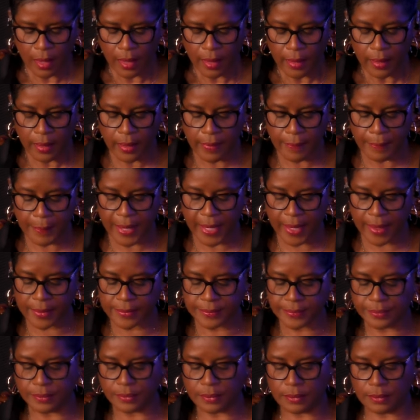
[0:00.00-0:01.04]

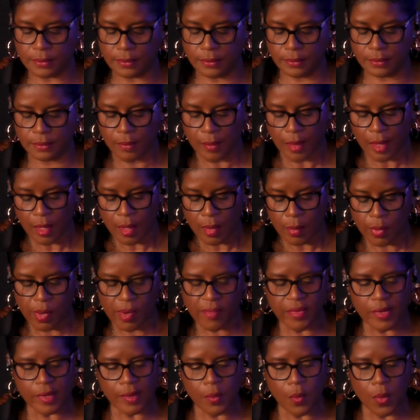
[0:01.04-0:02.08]
Amen.
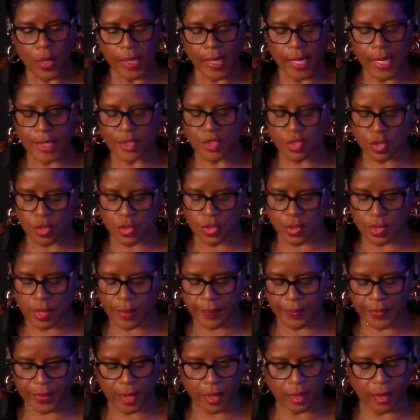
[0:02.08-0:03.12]
Prophet, I want to ask you
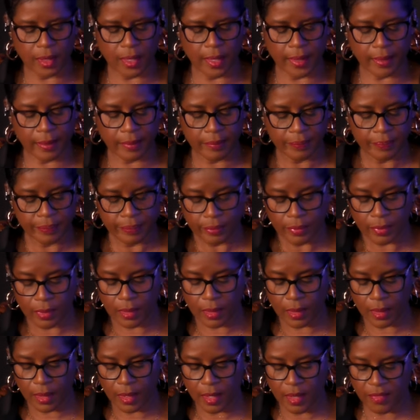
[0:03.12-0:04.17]
something. Like,
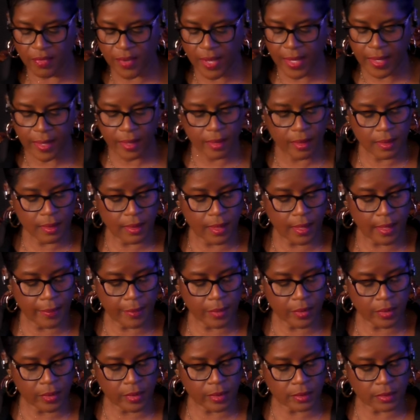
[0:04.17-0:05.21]
if I
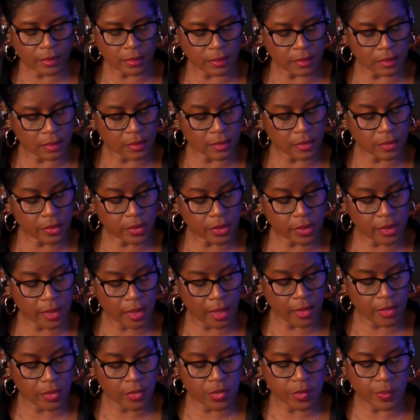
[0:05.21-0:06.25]

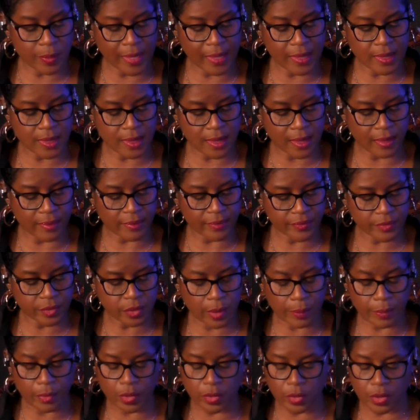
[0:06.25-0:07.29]
use myself,
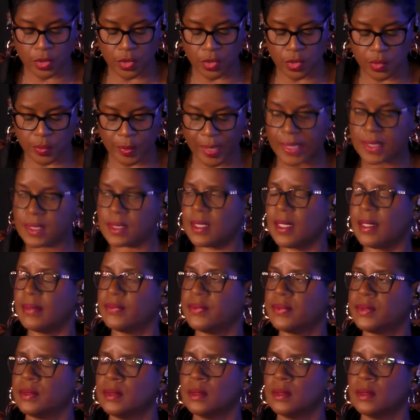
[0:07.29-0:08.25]
so I'm going to use myself.